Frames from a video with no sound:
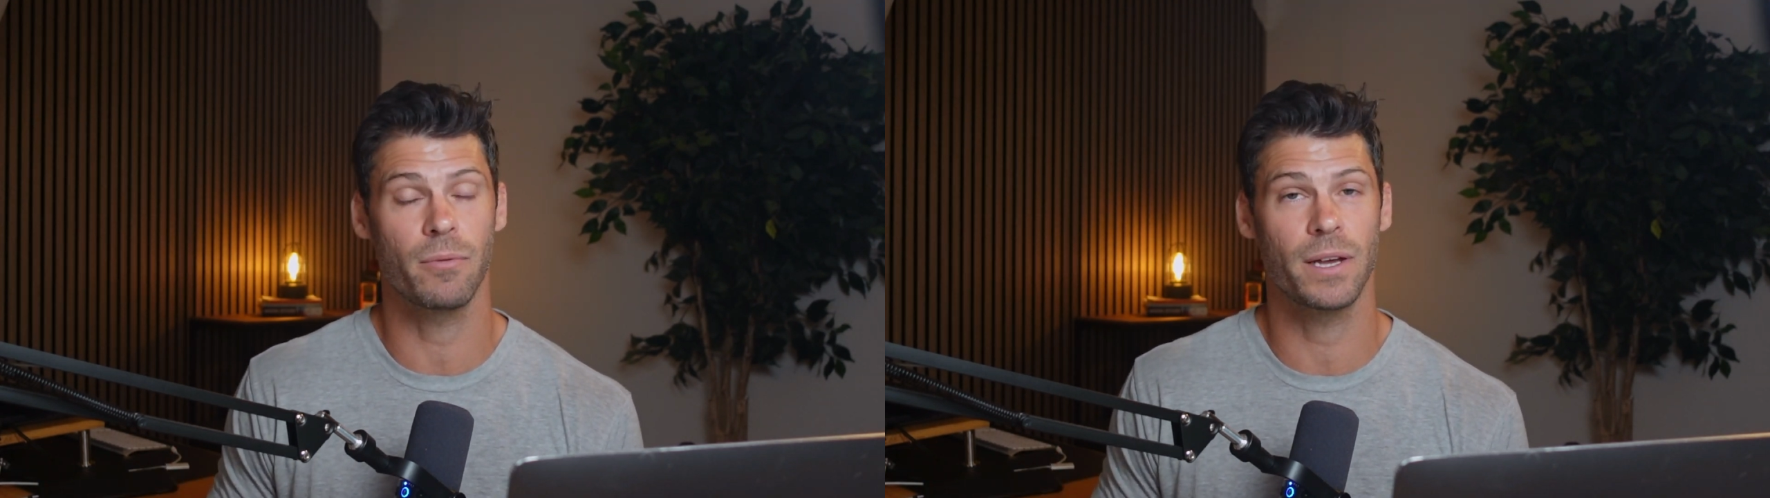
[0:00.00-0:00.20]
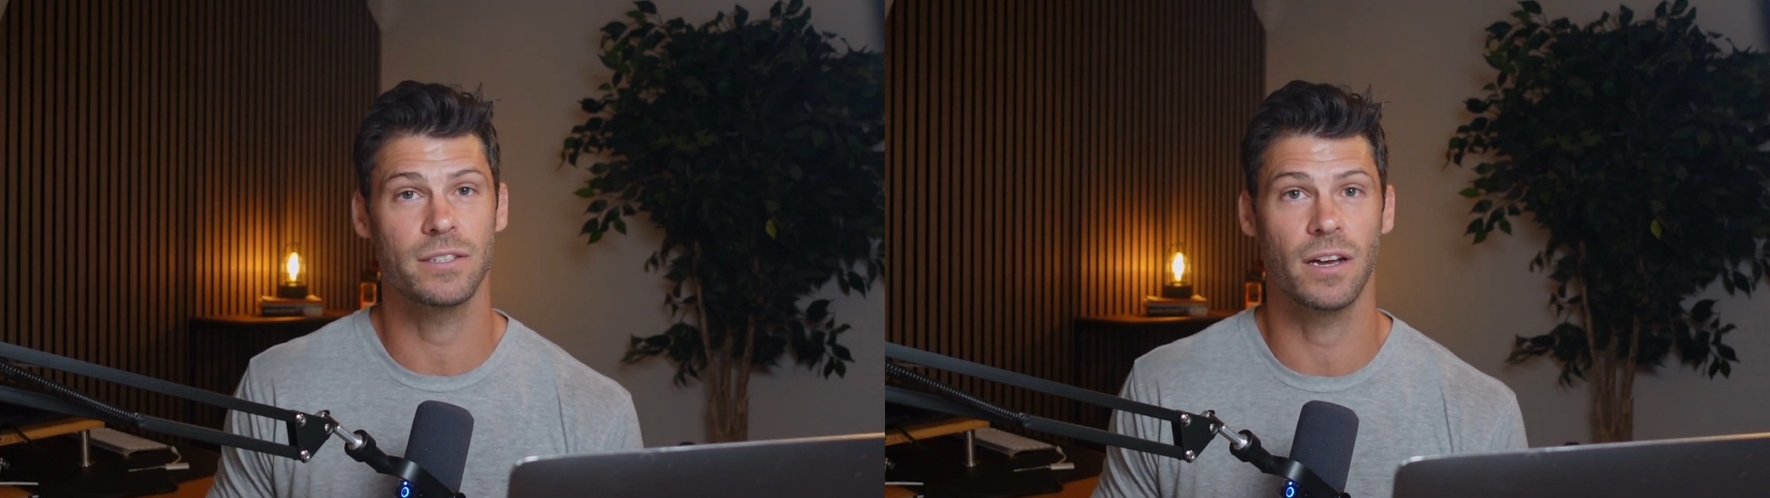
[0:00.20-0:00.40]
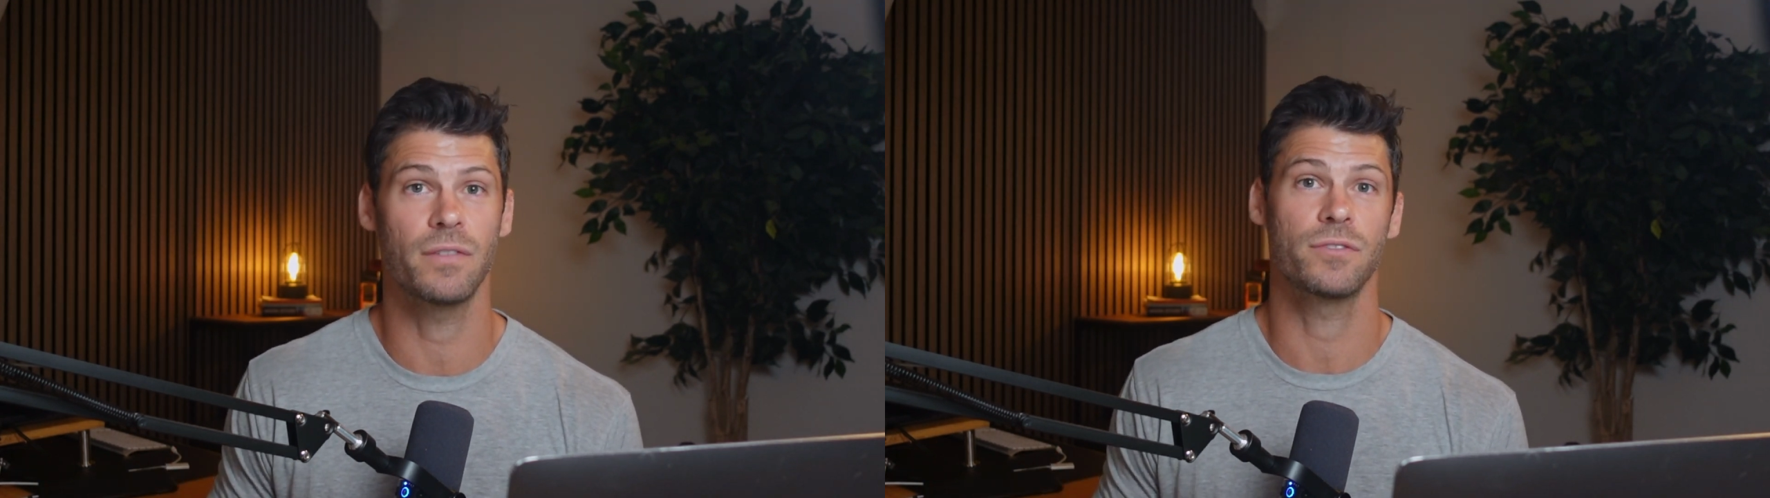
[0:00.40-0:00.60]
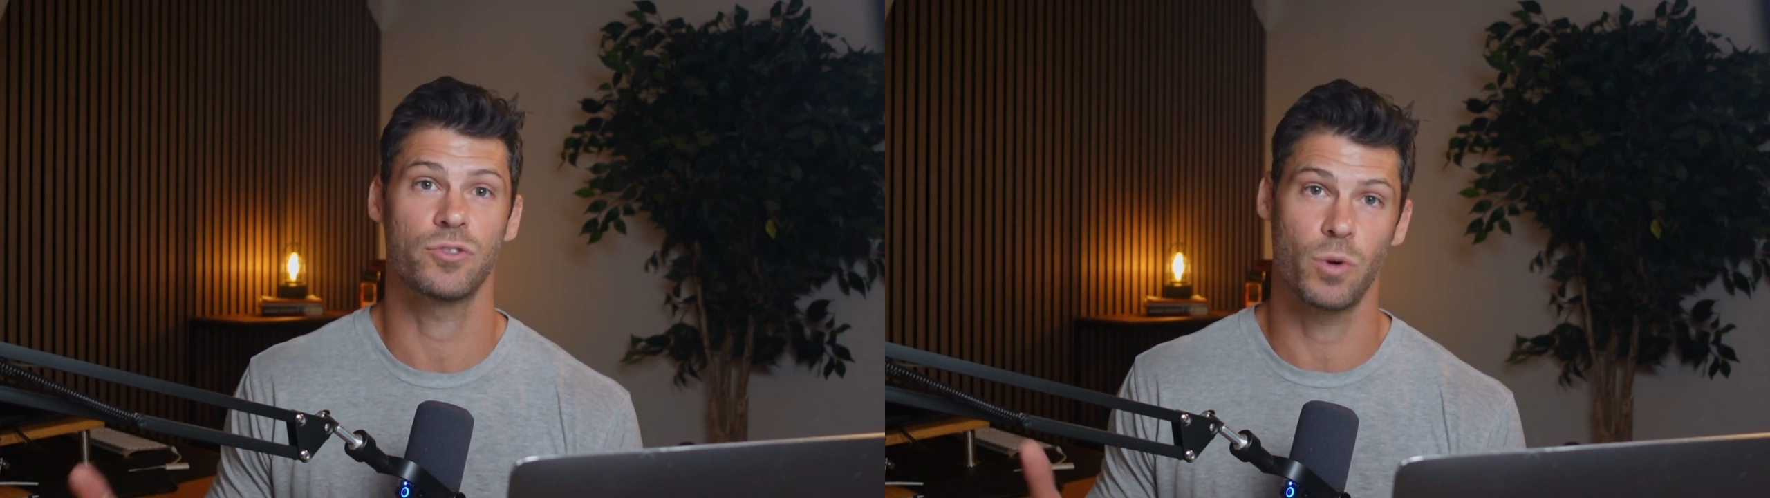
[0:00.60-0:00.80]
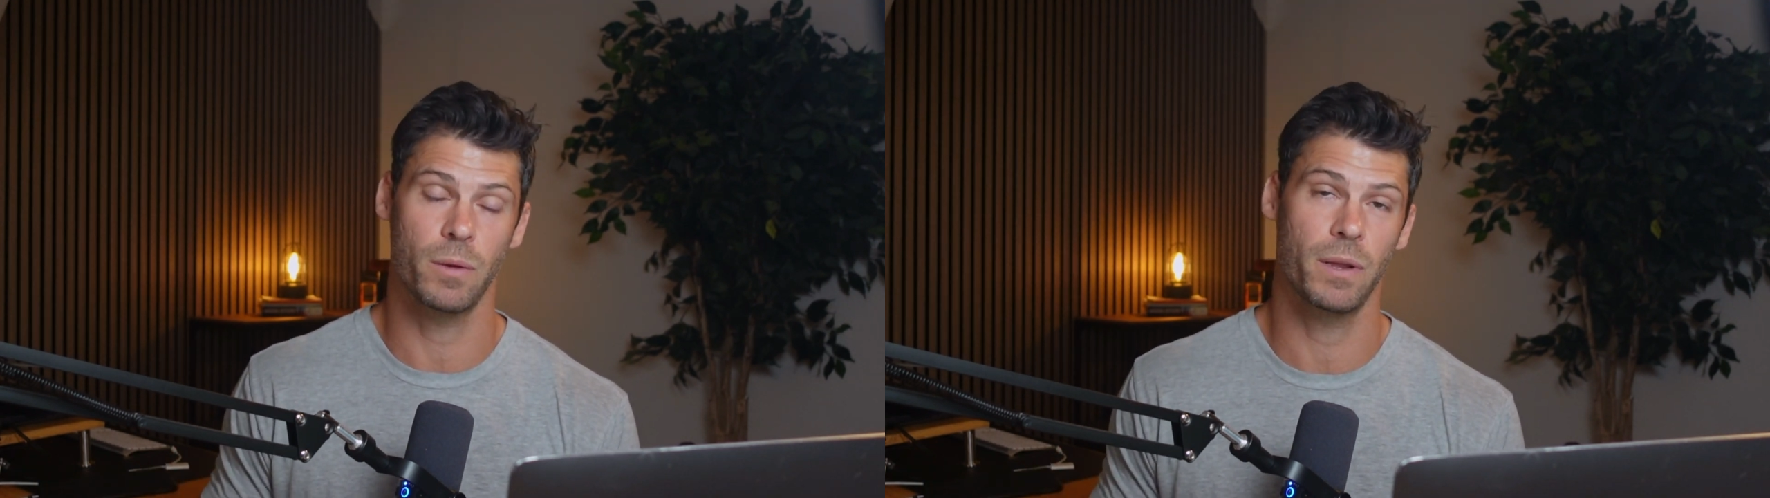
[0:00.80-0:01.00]
my stuff,
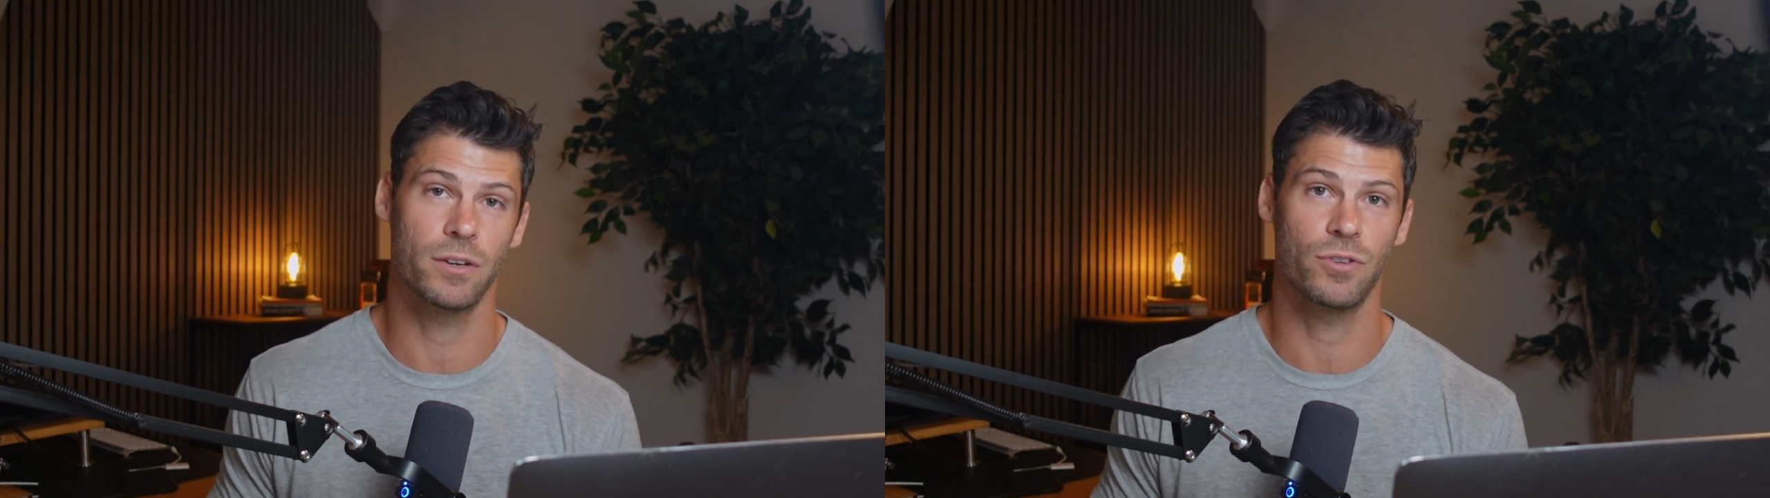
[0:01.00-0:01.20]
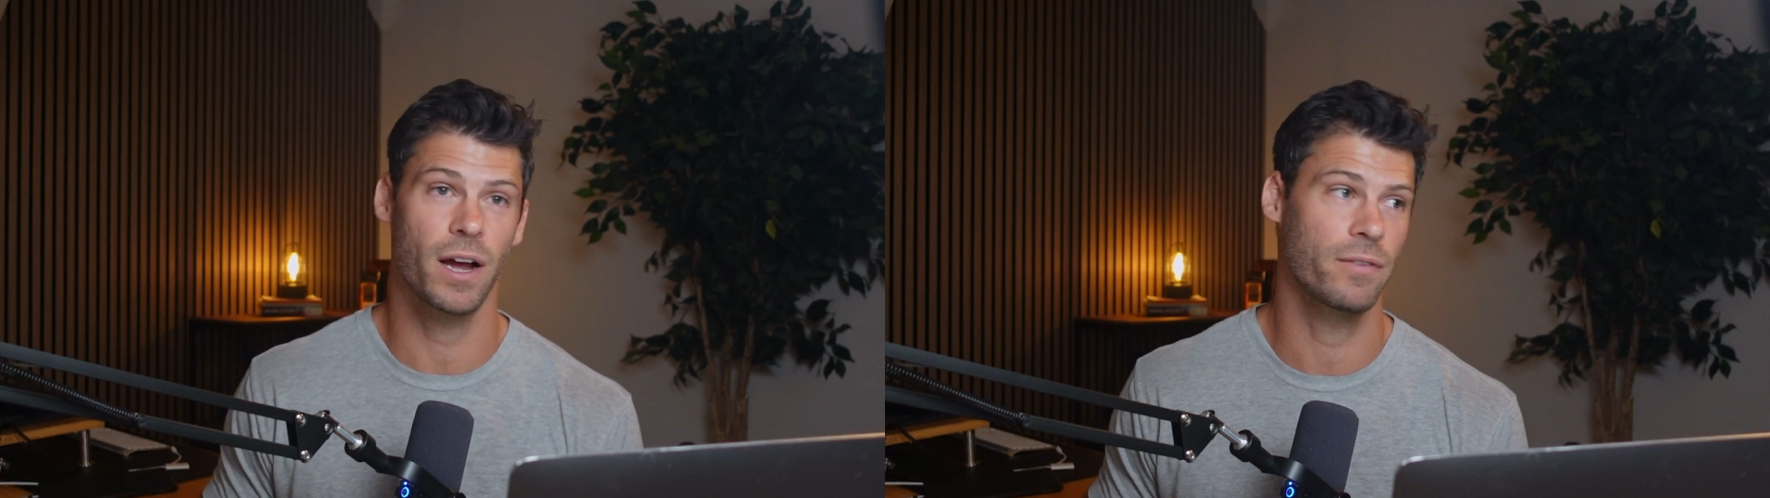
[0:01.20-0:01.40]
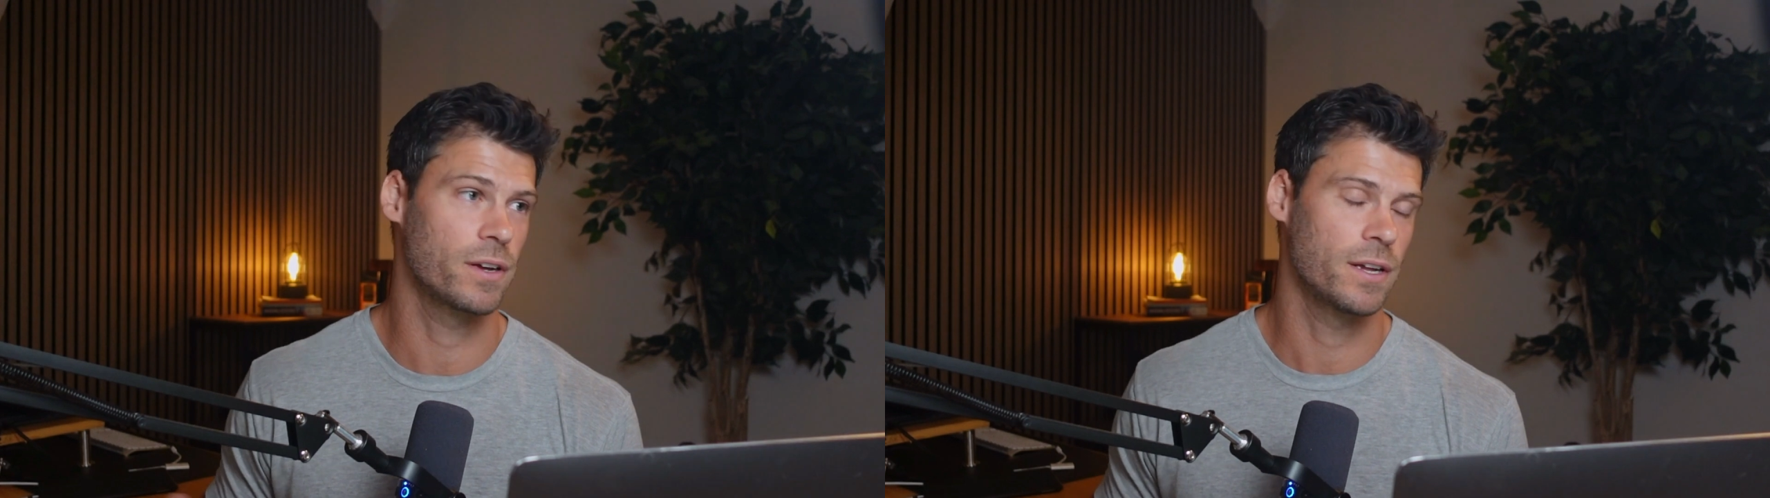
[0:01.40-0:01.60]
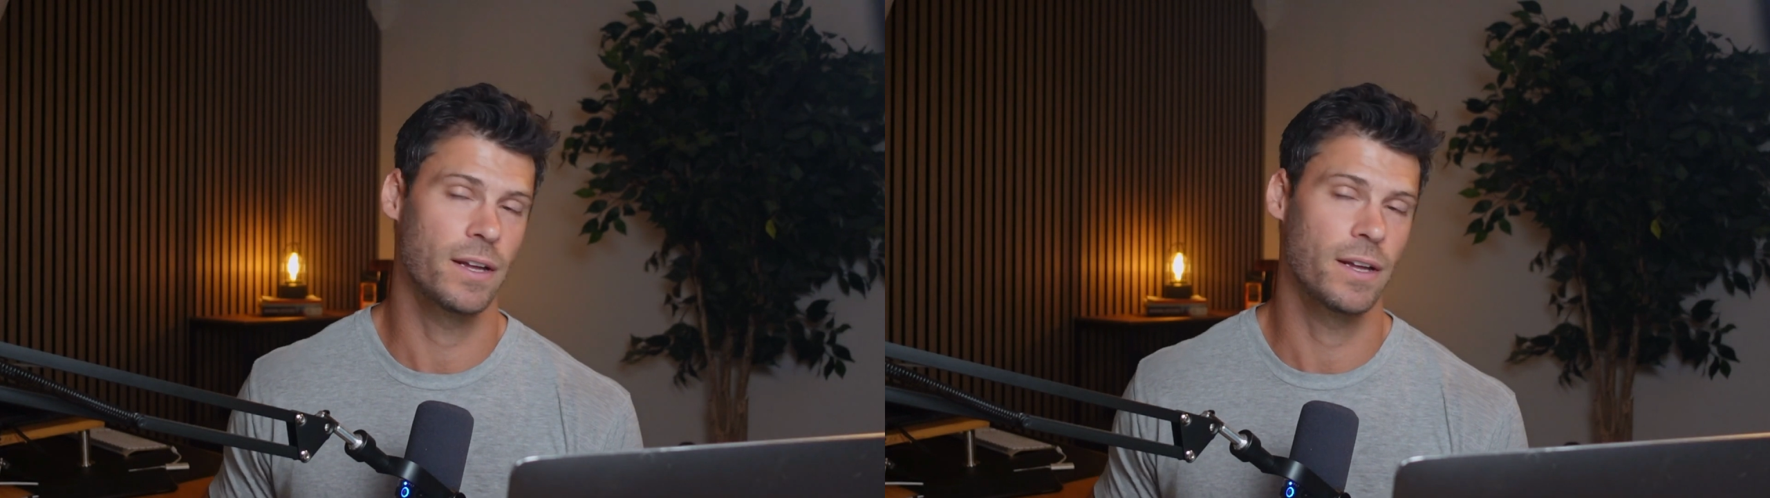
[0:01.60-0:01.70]
20-minute drive.